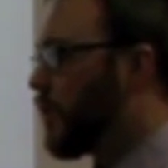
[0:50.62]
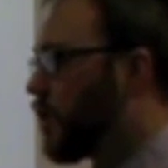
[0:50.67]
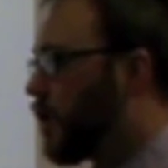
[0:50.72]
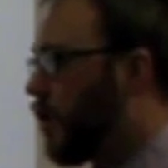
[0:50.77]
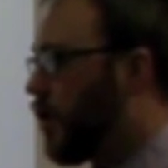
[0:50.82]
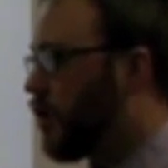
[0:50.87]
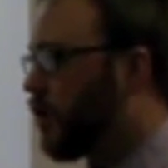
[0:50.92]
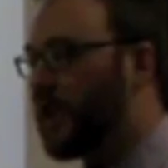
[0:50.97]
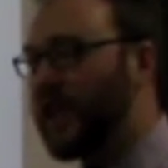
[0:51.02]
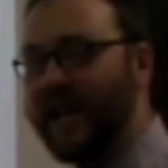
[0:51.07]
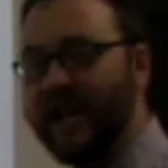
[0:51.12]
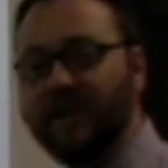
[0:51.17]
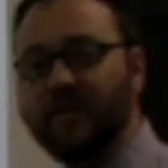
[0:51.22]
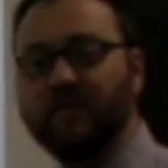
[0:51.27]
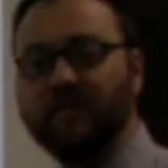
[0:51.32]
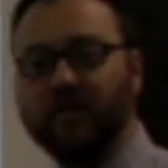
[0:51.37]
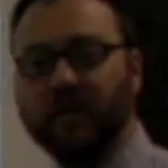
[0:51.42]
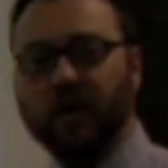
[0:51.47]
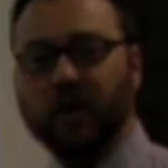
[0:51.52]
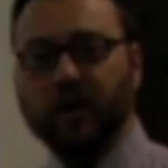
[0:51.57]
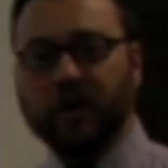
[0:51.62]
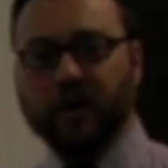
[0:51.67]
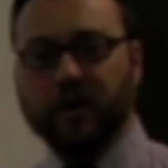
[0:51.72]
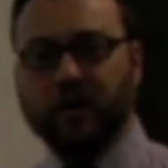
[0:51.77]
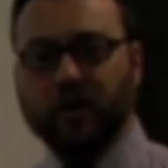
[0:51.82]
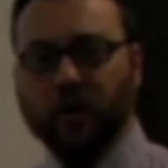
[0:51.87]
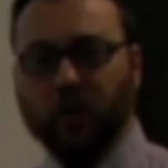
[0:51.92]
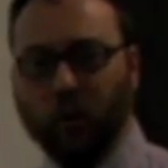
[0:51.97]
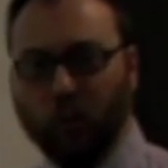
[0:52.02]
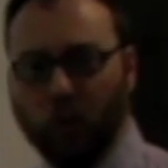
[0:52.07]
we call
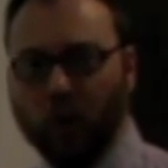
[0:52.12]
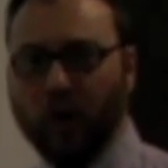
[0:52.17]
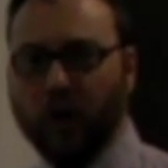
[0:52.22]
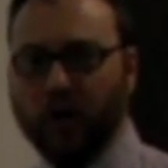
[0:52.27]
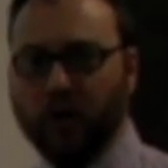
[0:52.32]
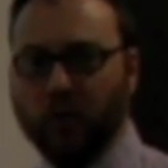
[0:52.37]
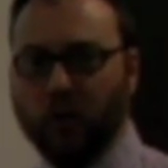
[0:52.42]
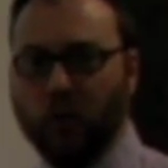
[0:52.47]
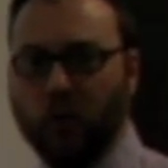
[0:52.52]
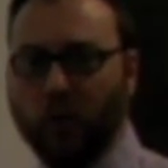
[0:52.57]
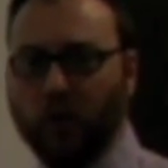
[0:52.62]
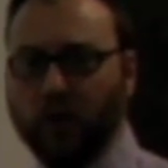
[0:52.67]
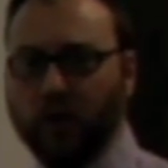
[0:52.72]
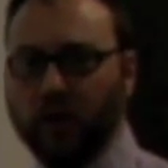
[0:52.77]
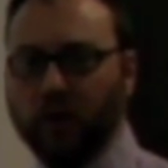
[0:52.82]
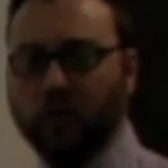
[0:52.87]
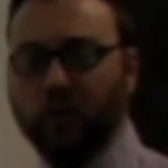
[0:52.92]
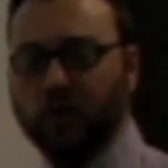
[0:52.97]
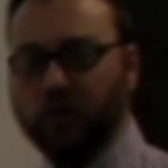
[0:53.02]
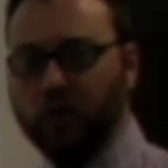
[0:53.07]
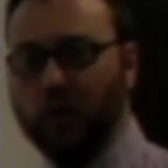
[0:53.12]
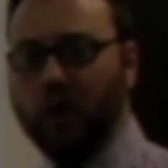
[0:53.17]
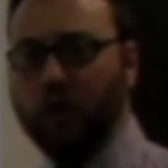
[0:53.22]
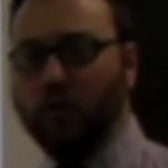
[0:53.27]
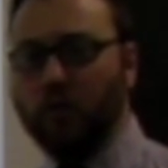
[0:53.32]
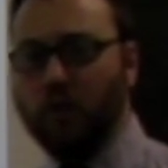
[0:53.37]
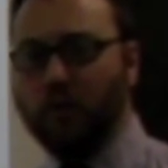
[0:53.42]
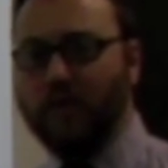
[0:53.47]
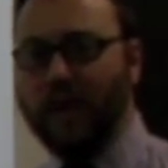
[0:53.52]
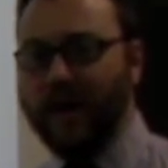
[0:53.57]
inverted word order, and we'll
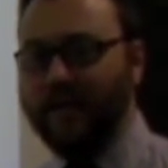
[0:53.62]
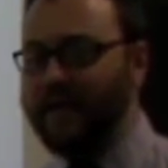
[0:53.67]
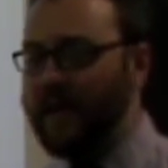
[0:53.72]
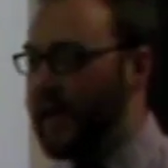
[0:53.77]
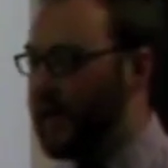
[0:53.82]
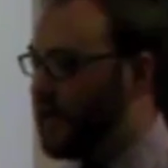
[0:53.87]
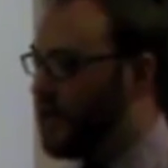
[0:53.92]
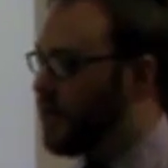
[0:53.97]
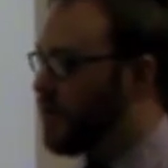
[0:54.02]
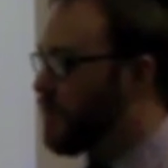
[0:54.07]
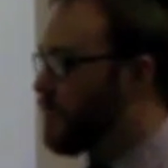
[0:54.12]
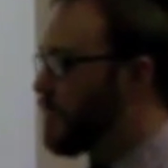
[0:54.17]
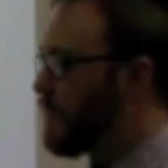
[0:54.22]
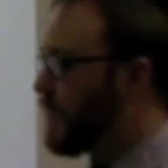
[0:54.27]
talk more about that here in